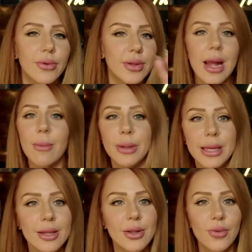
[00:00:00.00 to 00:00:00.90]
They're saying,
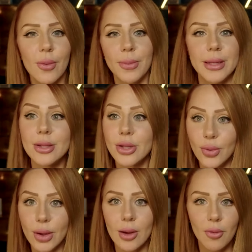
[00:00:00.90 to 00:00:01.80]
please do it. Please
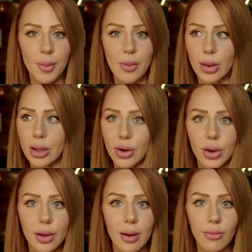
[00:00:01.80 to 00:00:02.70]
do it. It would be really
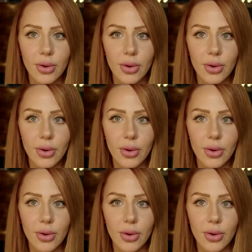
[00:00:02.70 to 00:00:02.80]
good.